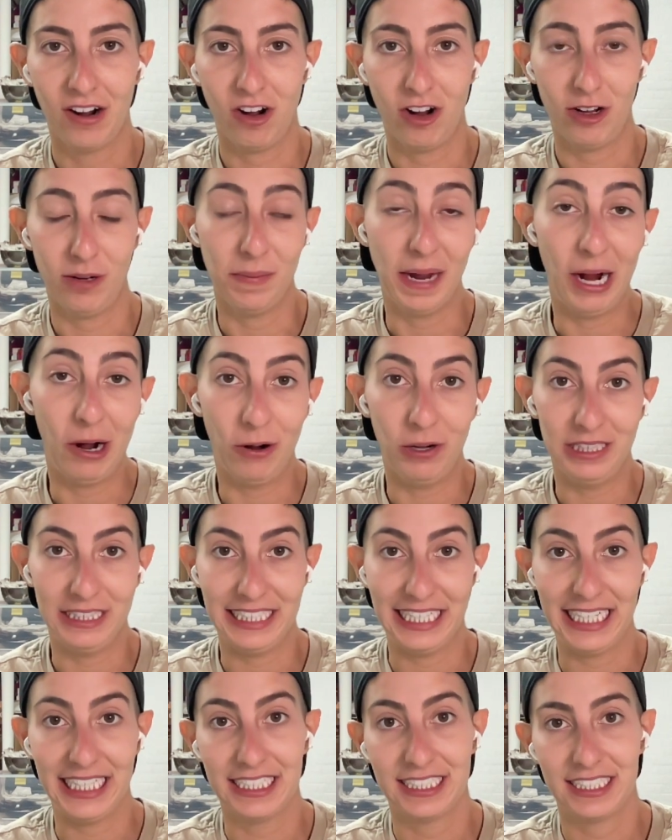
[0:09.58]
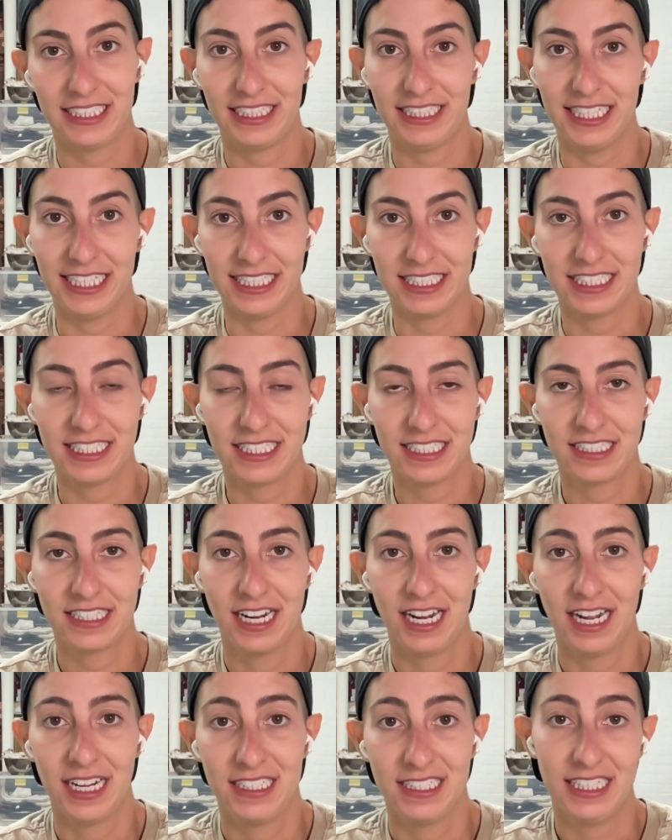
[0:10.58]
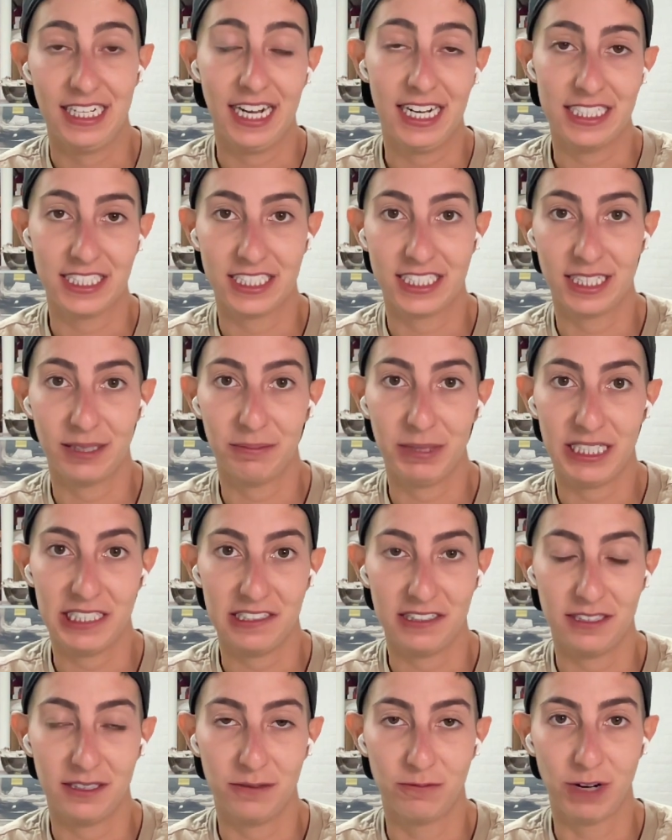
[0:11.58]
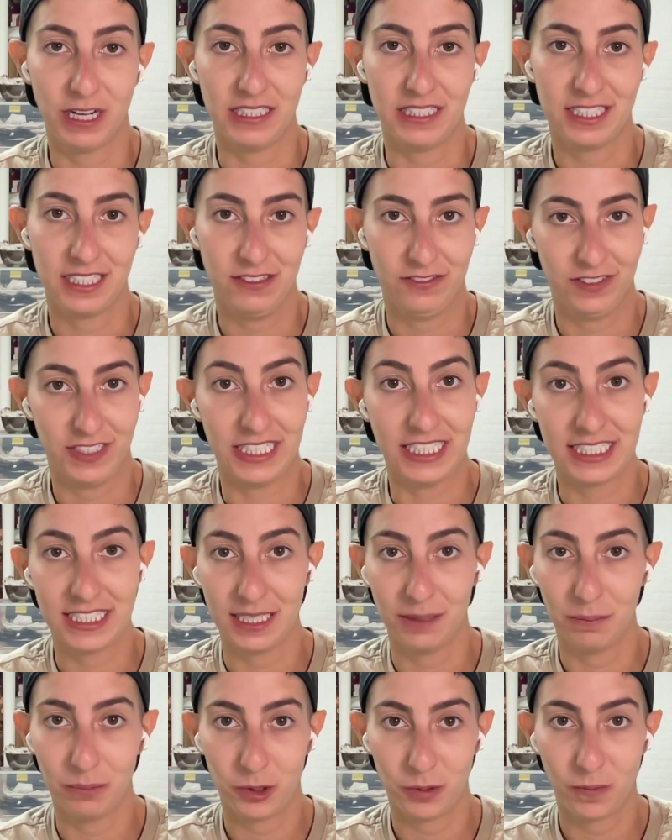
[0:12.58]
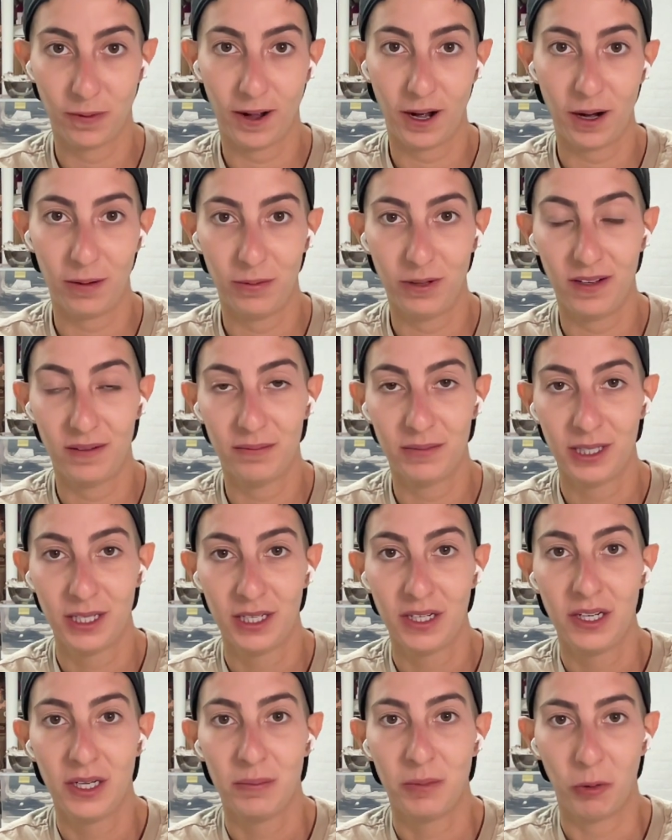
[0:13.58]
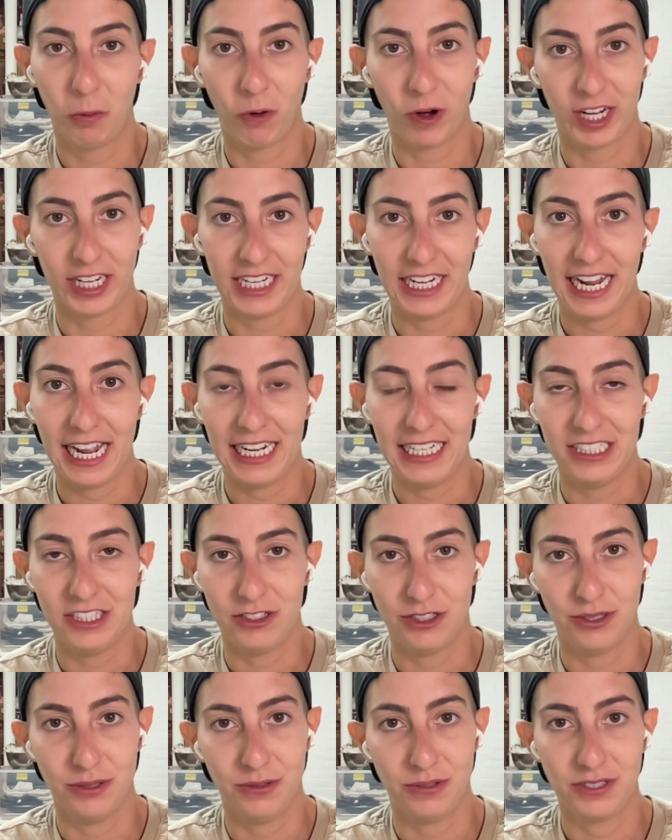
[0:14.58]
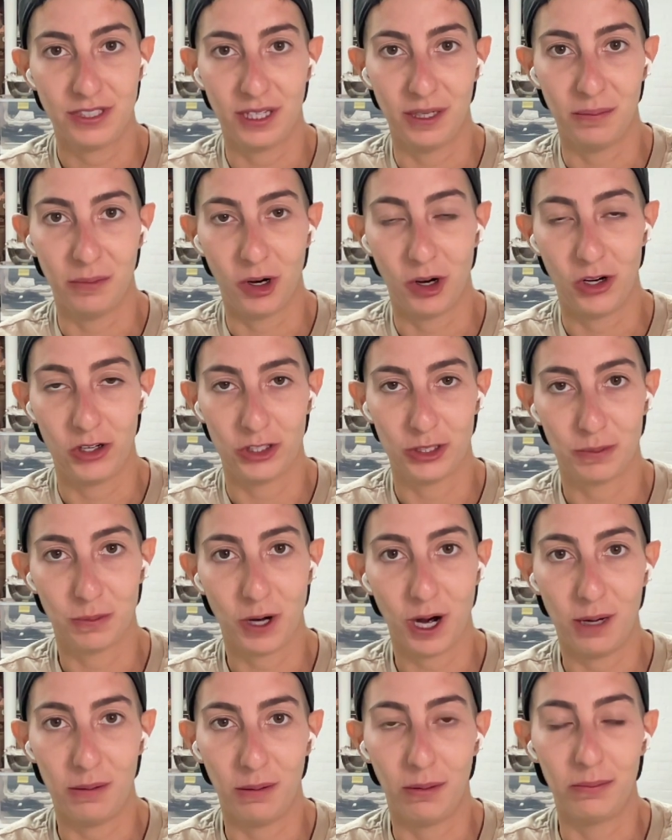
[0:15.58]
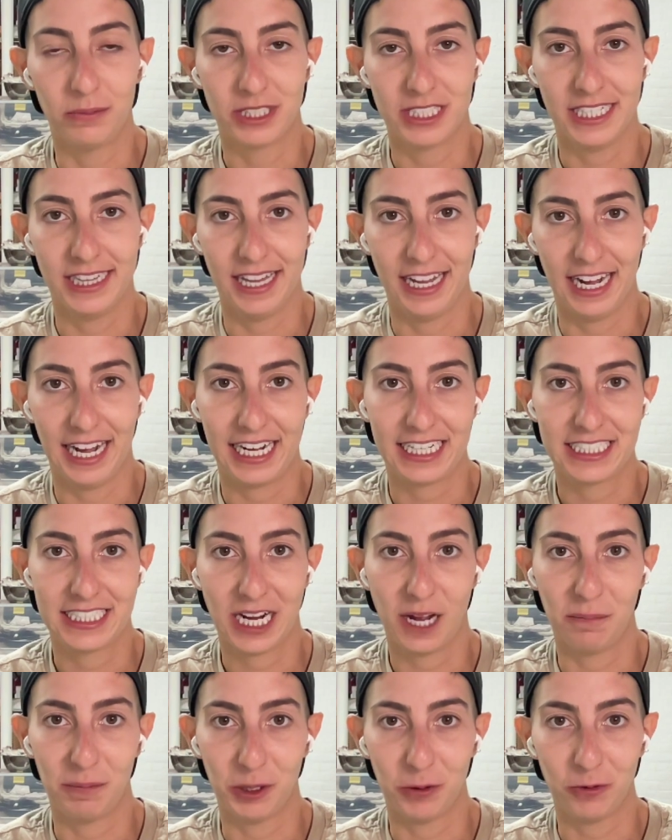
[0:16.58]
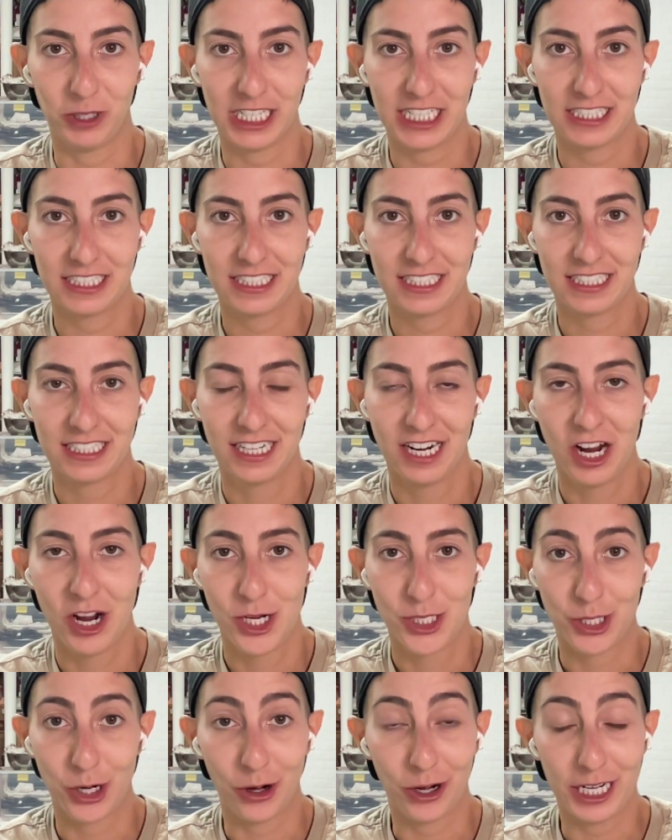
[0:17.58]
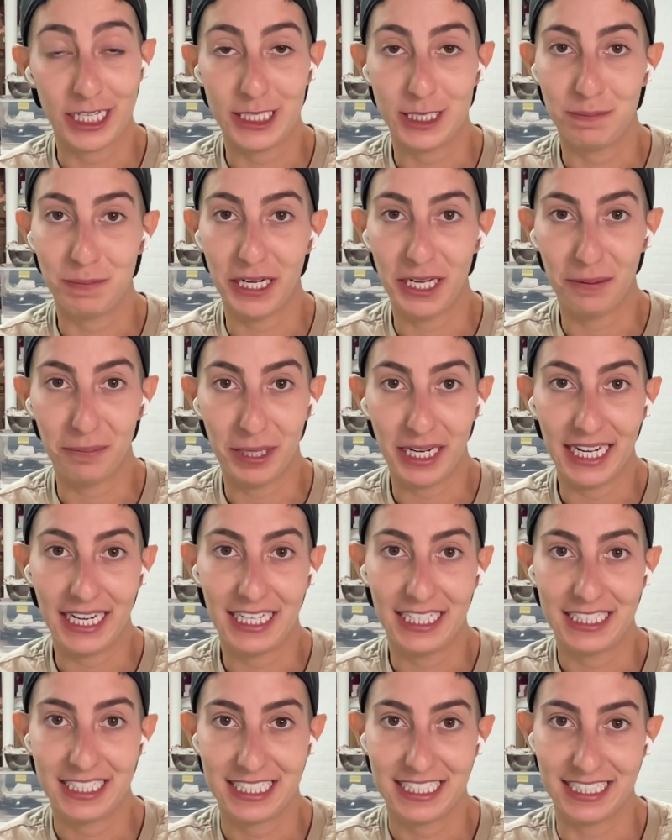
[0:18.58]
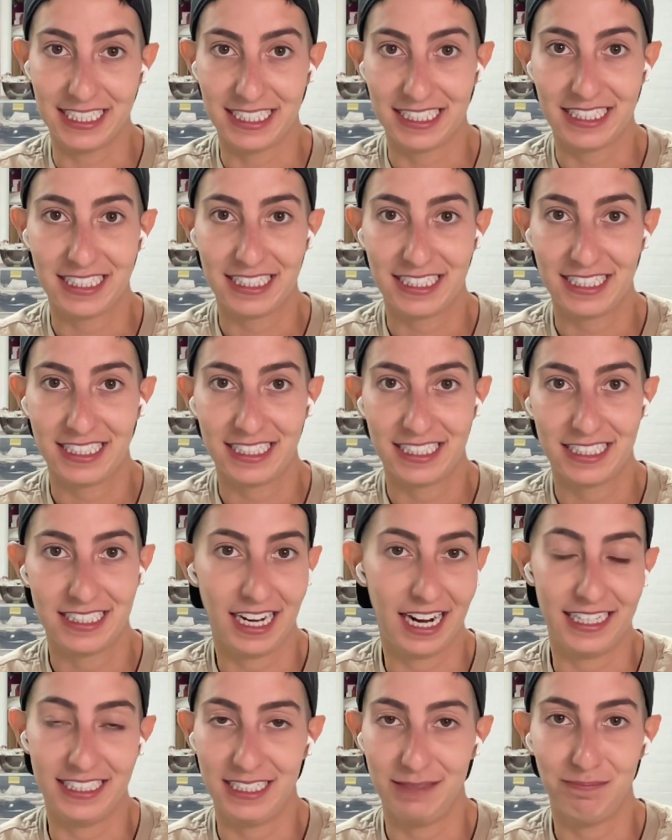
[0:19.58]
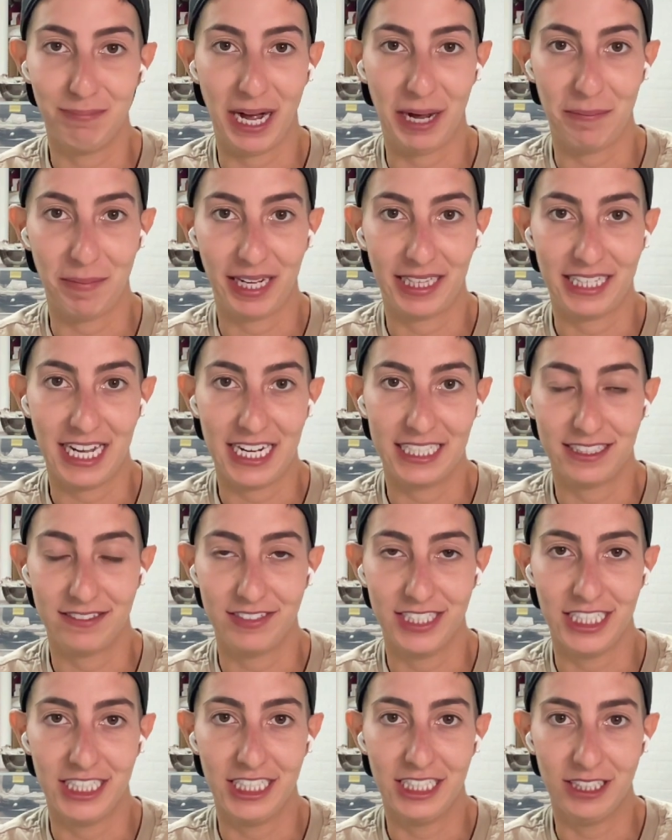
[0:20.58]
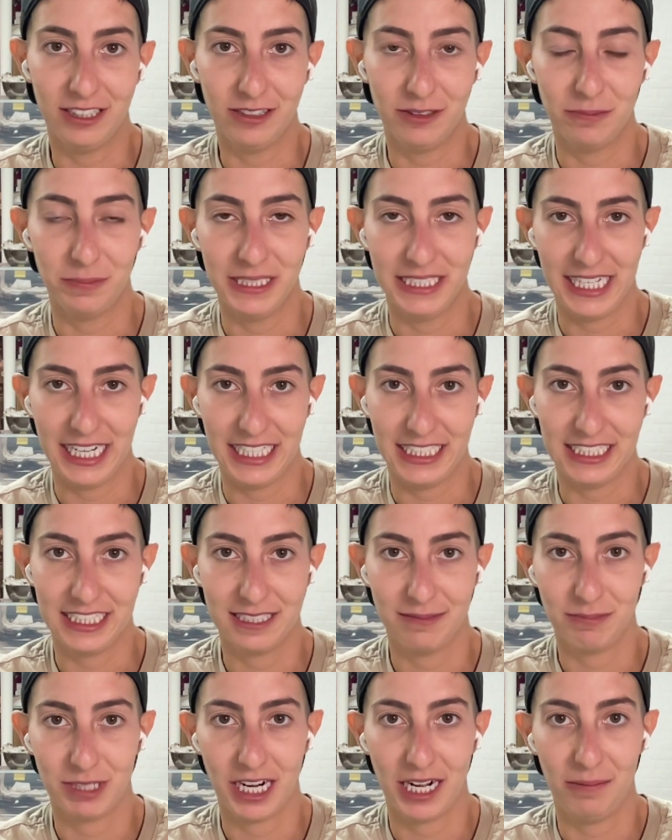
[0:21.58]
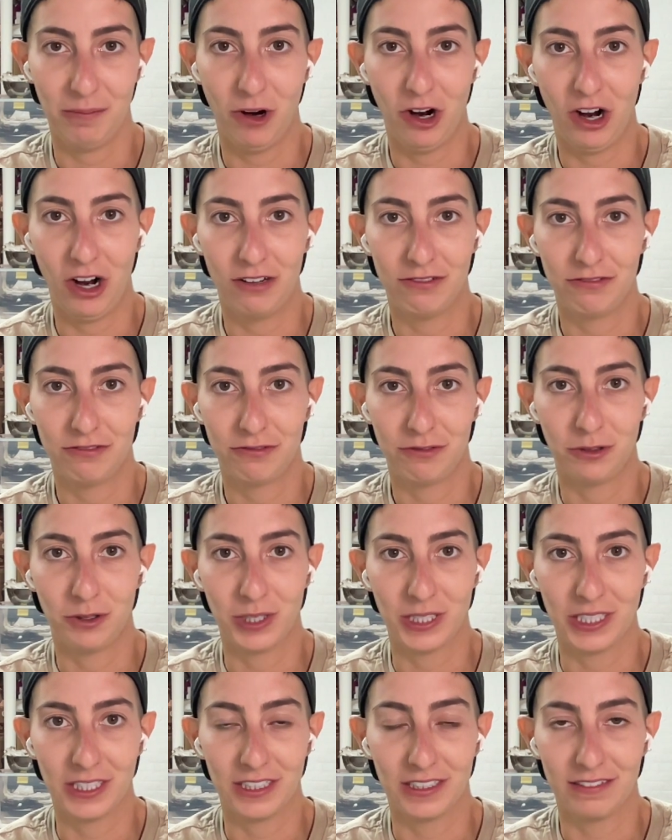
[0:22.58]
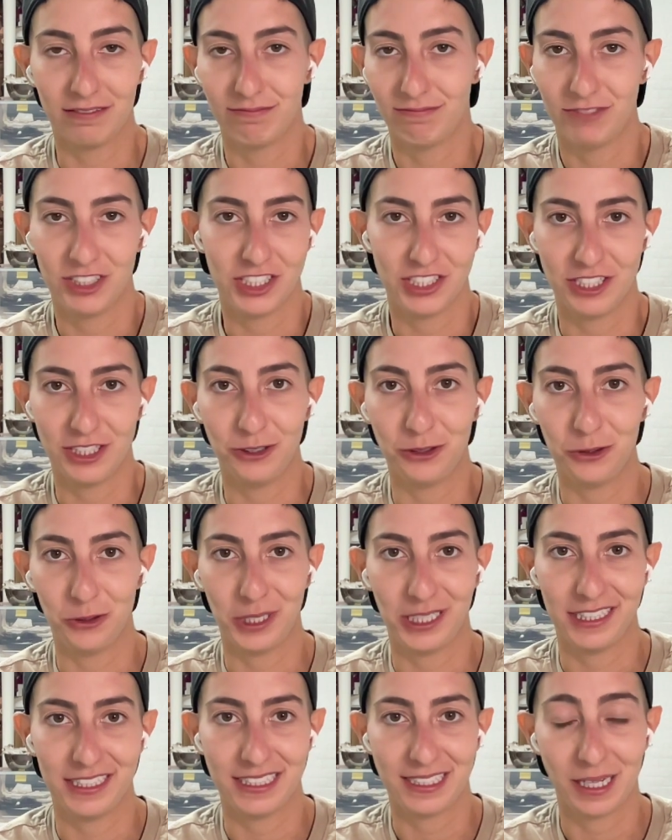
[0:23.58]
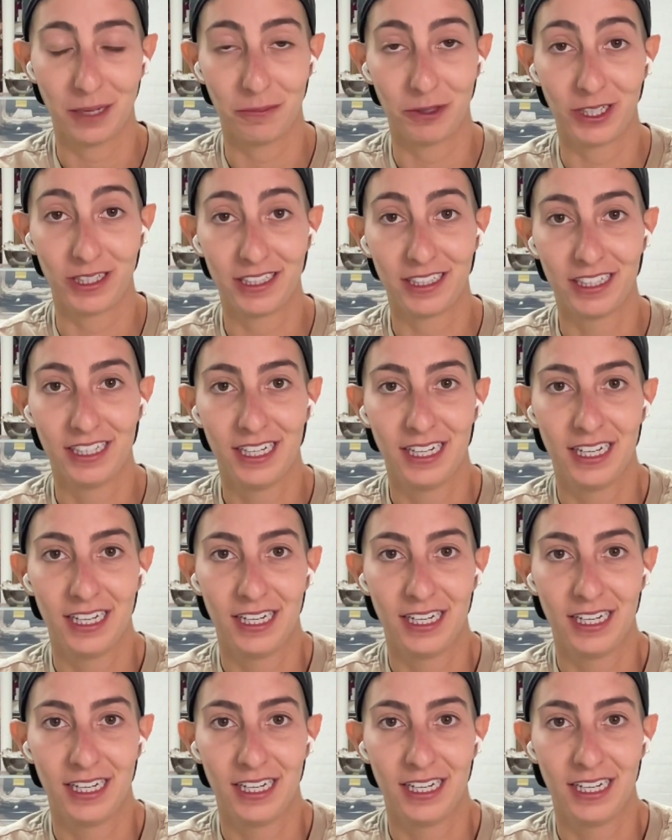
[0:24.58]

all about linked lists. Today is going to be a relatively simple problem, but we're going to get into some harder problems in the next coming weeks. Sorry, it's been a minute since I made my last video. Been taking some time off for just enjoying the summer,